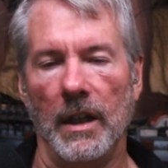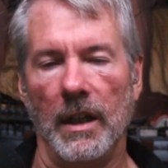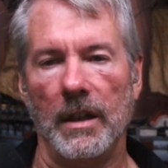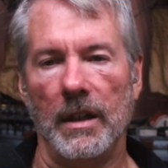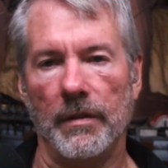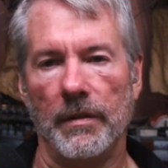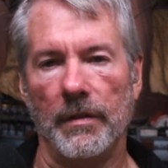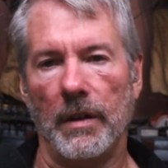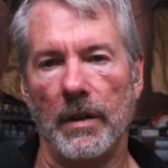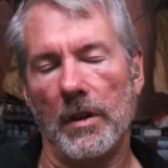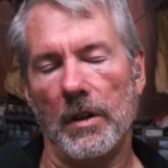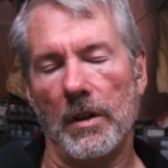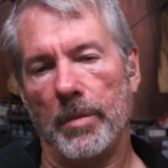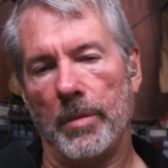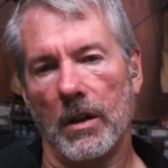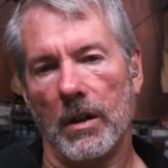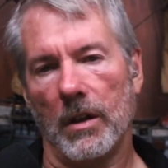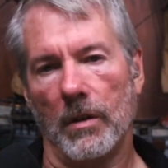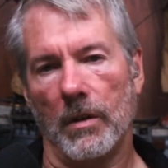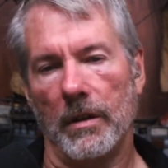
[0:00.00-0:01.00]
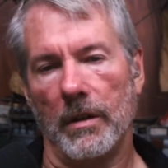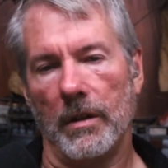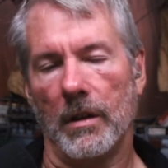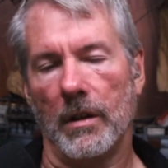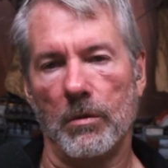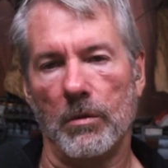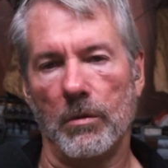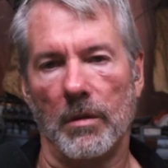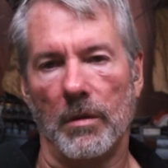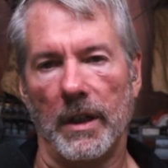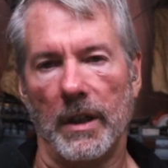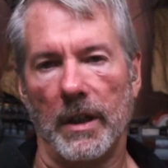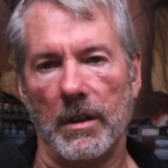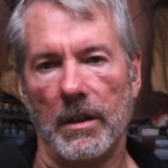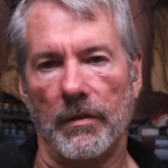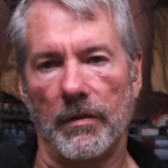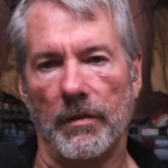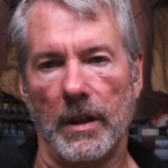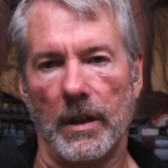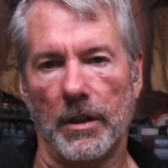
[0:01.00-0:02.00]
If every Bitcoin hardware
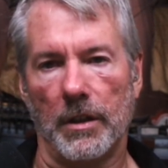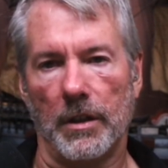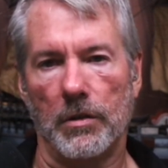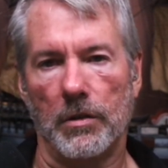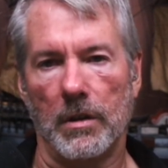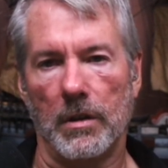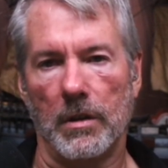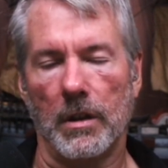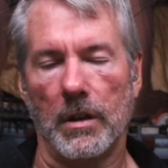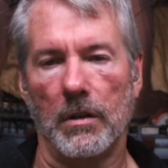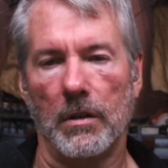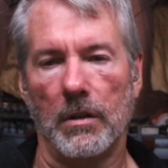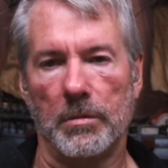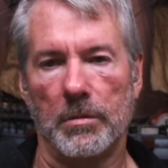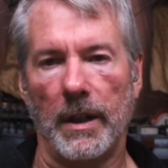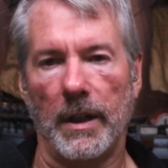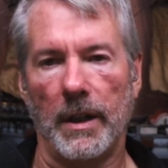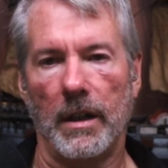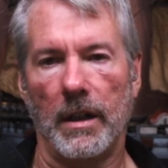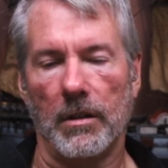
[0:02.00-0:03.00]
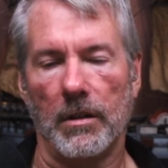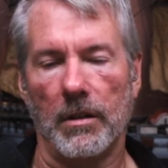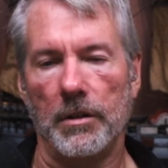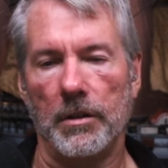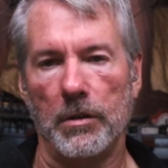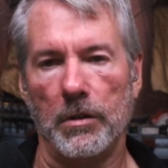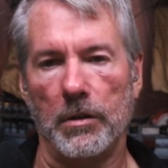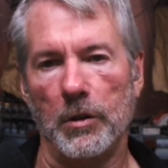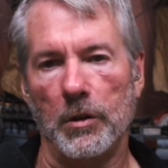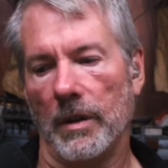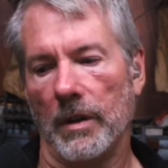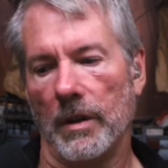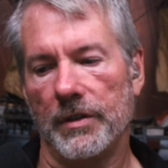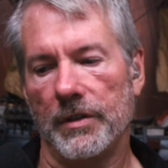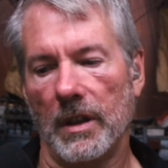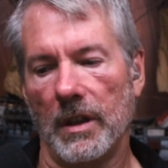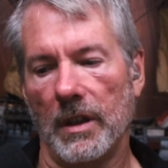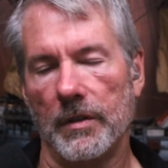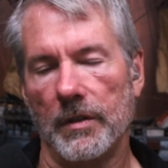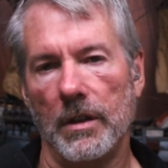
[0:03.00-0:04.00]
manufacturer goes bad on you, you have
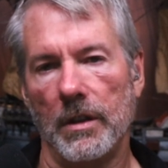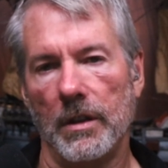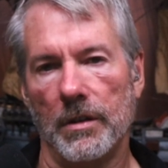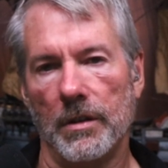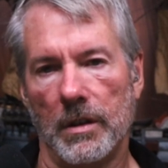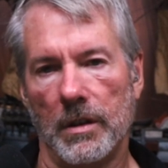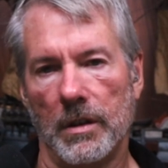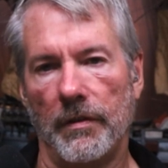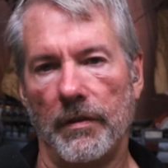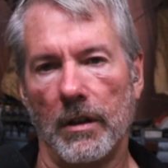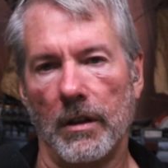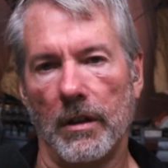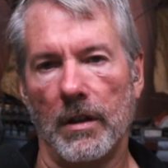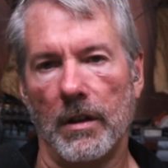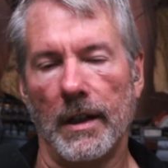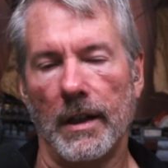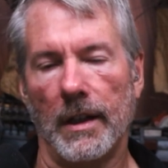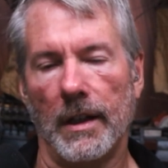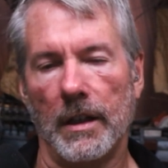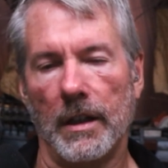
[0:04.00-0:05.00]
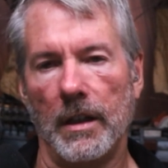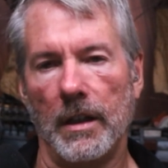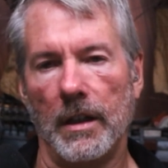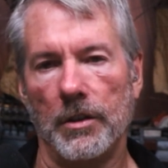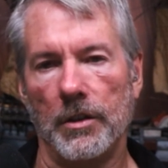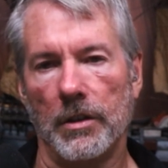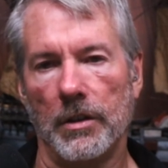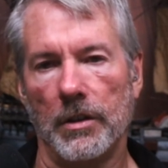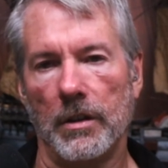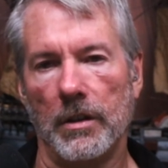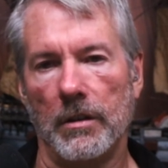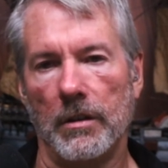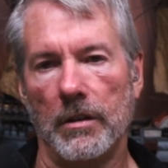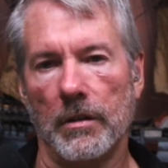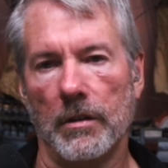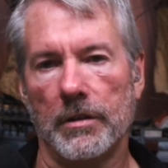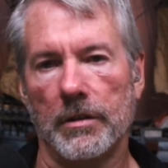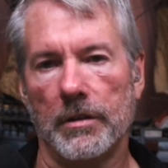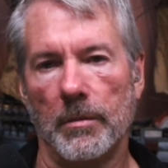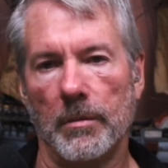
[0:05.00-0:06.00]
7 years to figure out how to engineer your
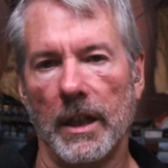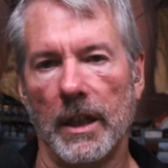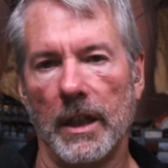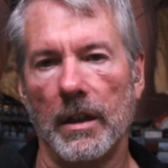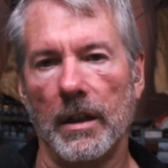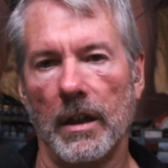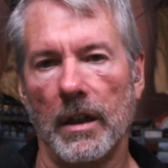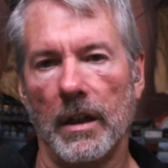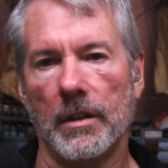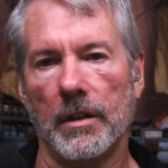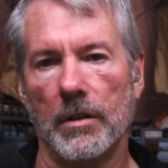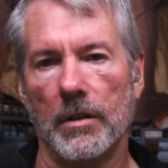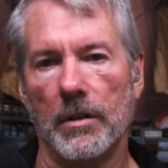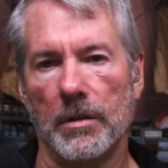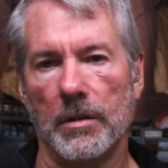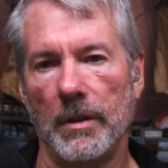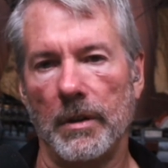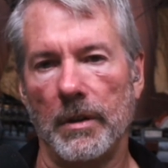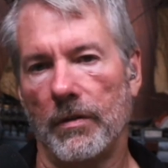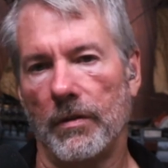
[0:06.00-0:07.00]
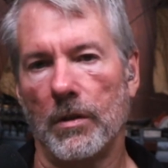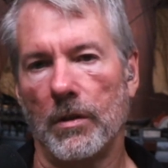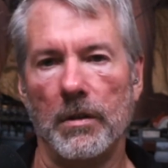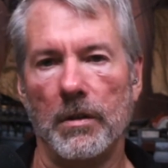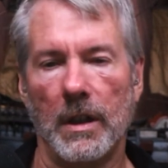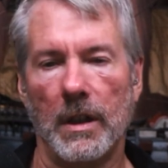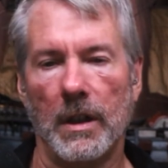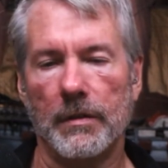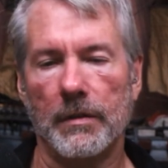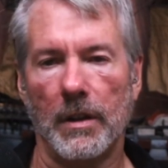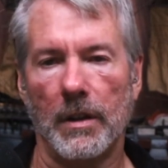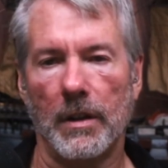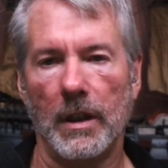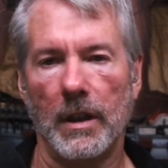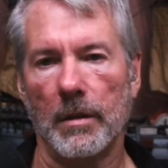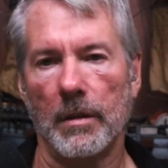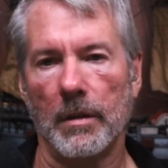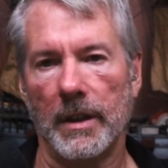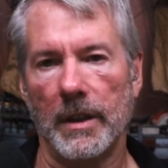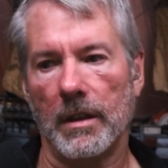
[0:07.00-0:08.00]
own semiconductors before you have to
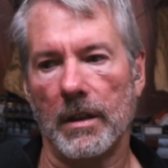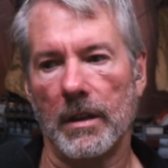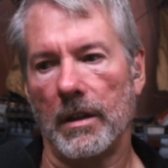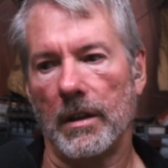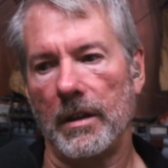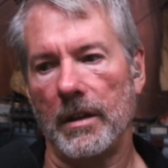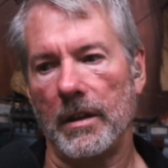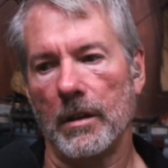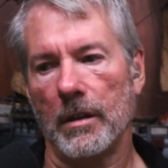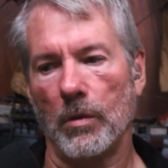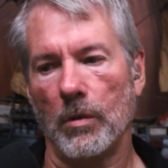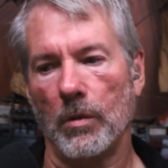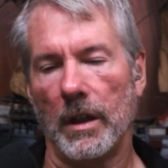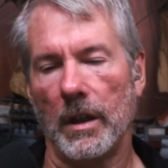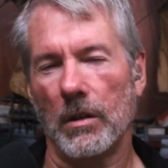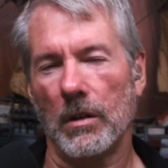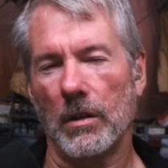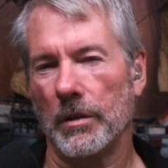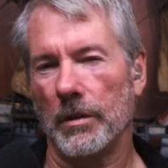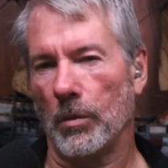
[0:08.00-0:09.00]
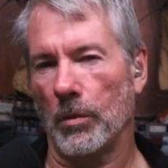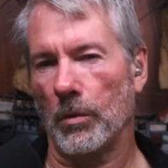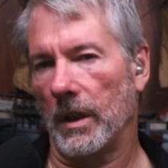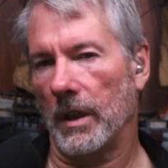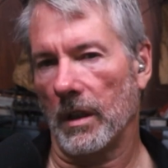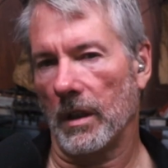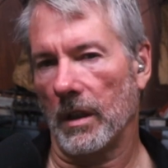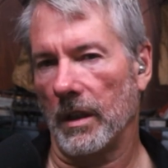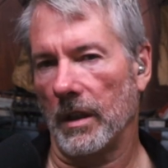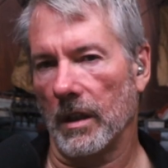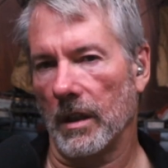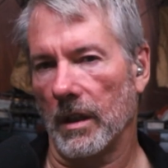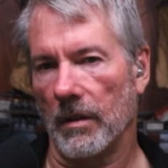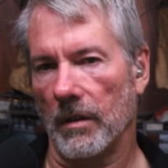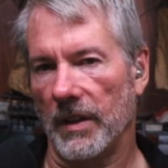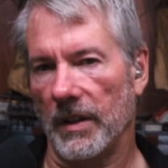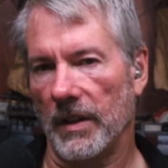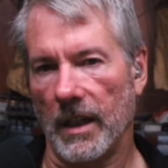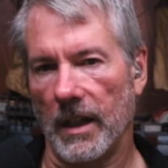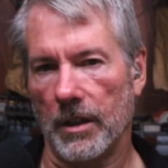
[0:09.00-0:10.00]
think about the theoretical dwindling
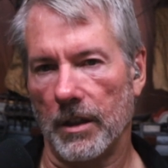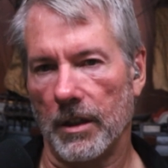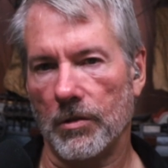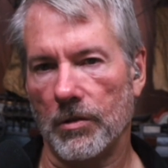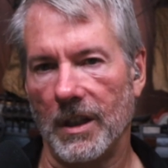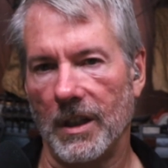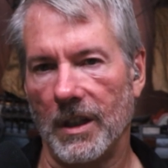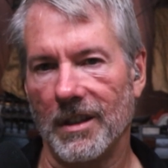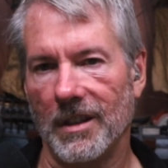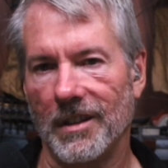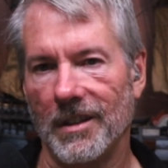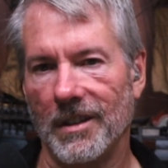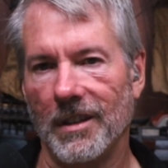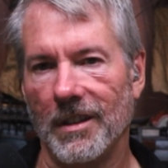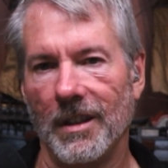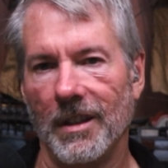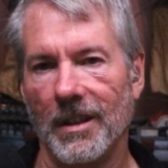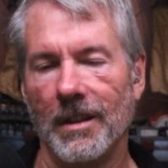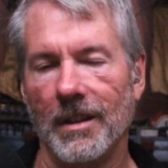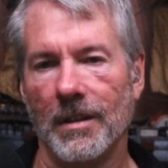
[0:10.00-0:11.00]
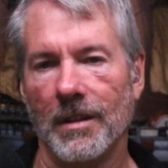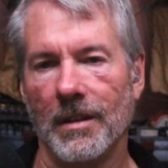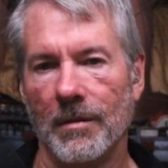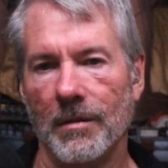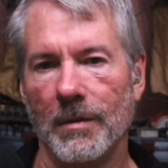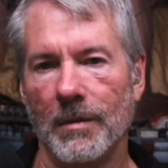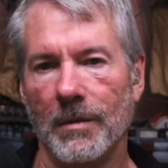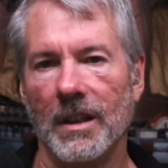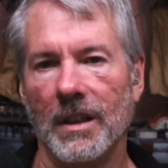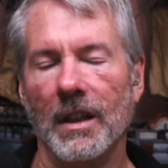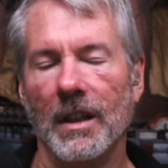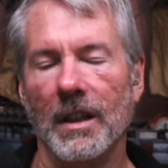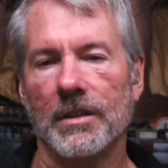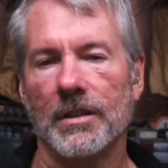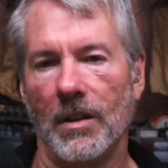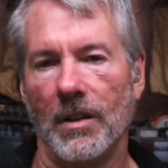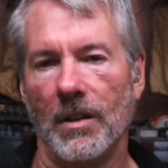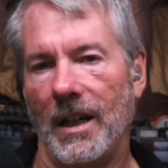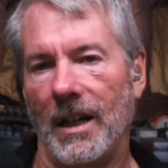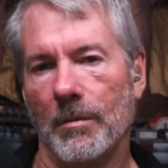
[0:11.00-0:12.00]
of the hash rate.
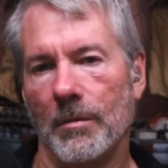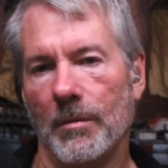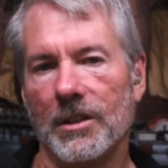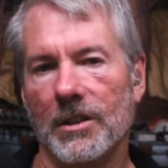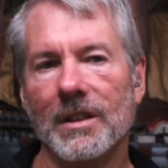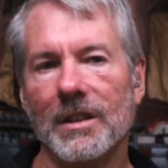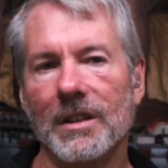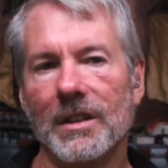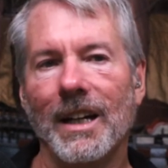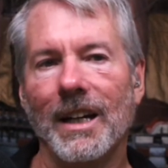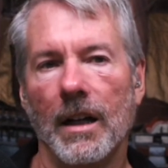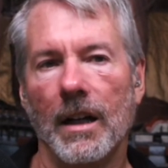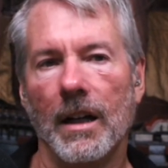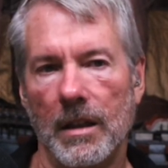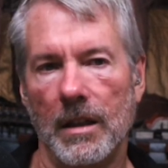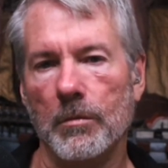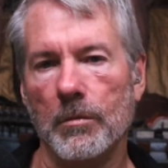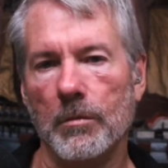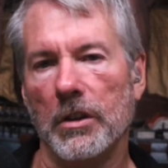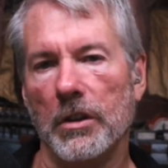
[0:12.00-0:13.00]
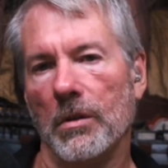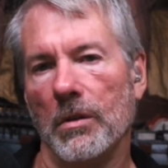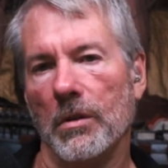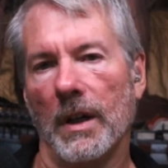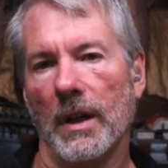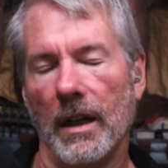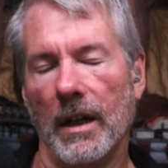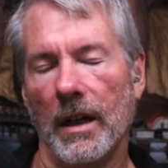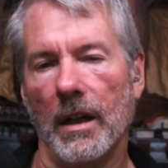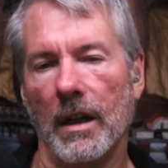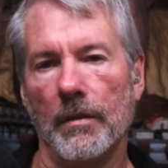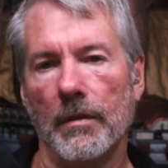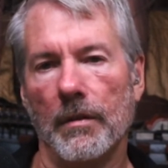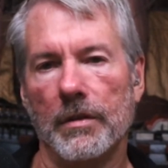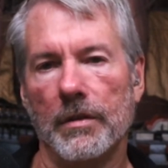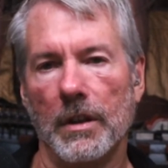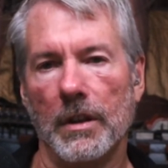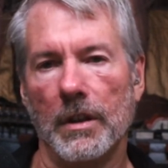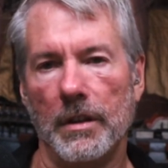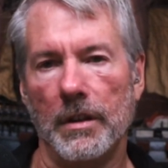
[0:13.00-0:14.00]
So how much time do you have
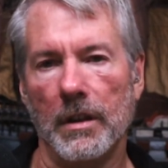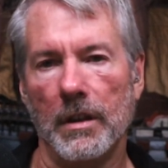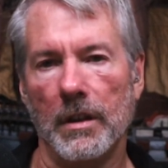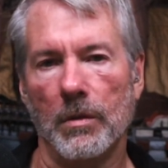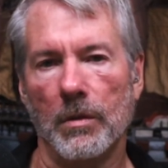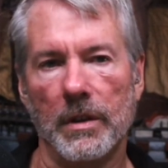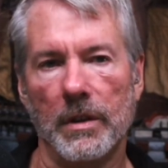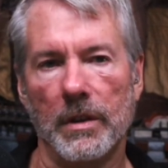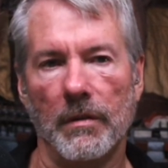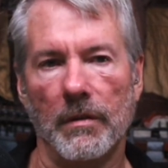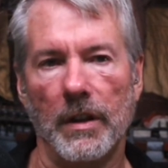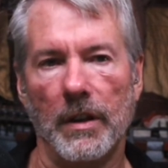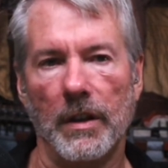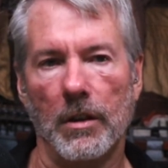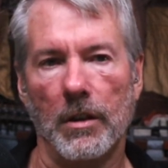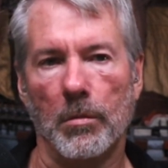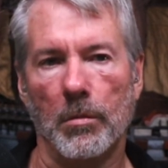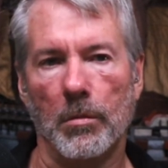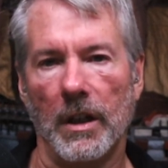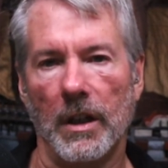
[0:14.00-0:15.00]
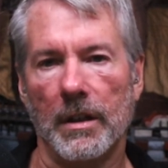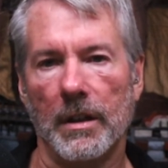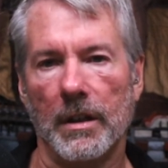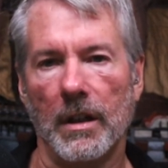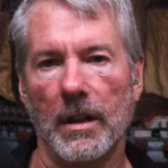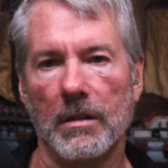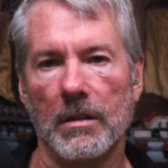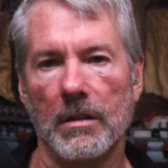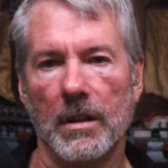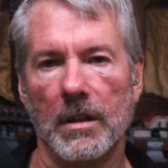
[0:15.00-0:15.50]
to deal with the vendor breakdown,